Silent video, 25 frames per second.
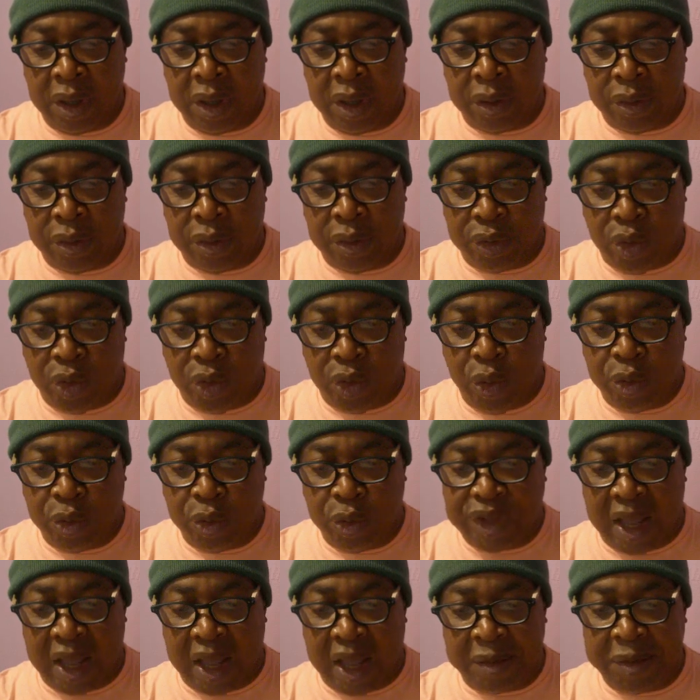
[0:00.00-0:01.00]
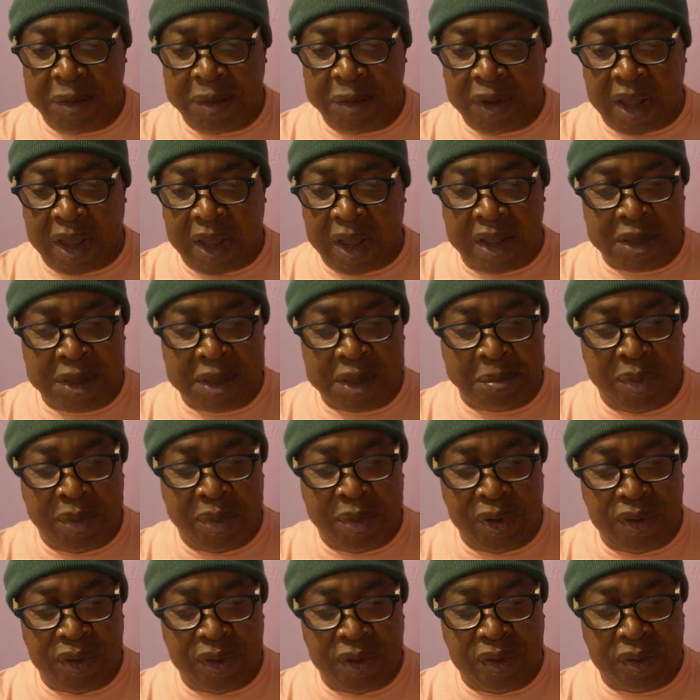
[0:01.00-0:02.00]
could cause havoc as
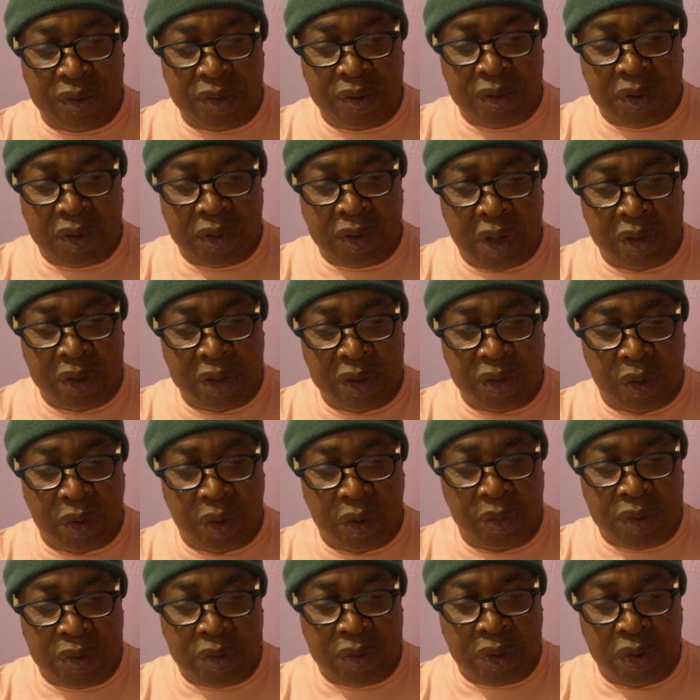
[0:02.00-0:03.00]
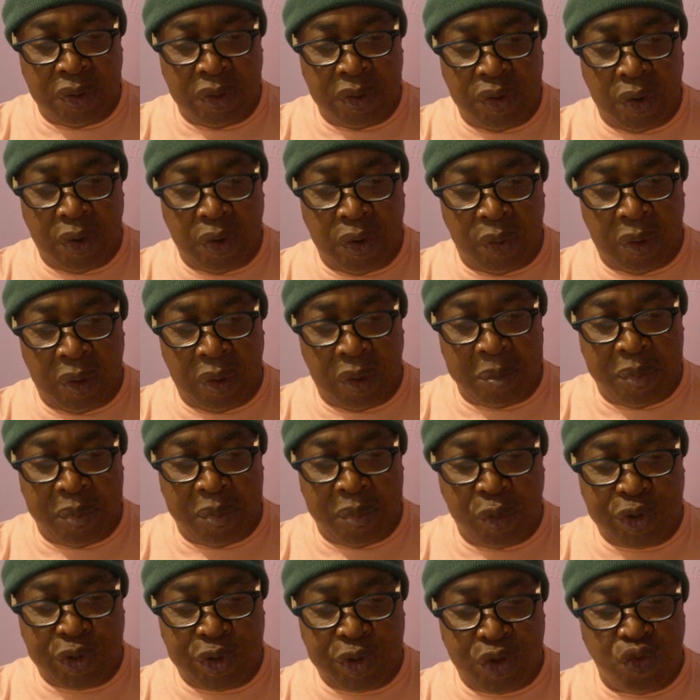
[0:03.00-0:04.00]
Britons don't know
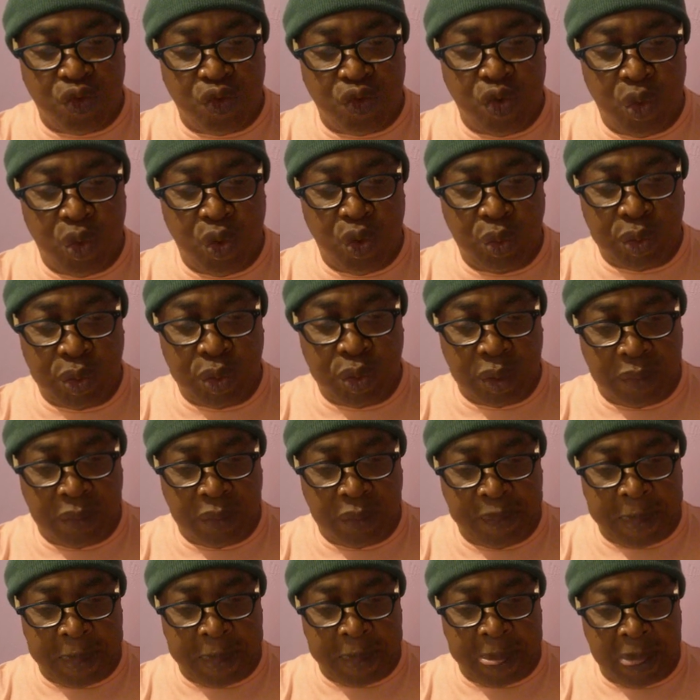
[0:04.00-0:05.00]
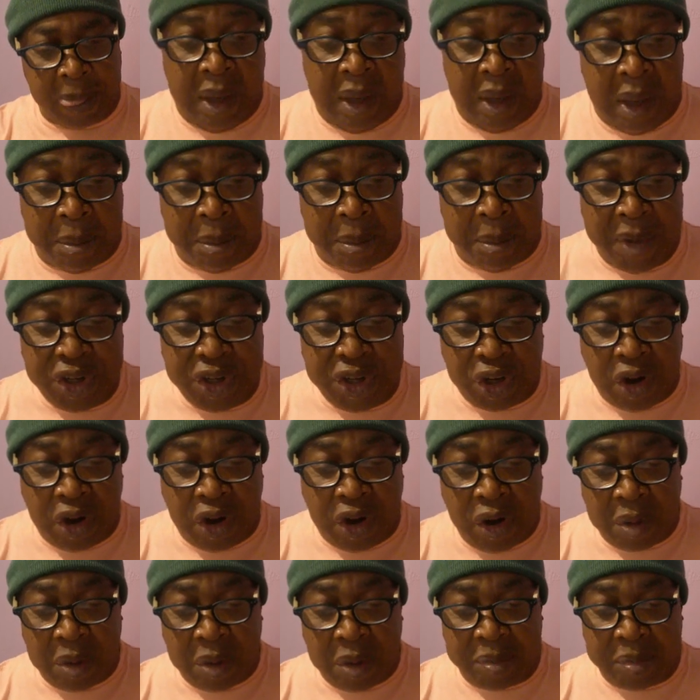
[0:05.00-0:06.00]
important rules. Major car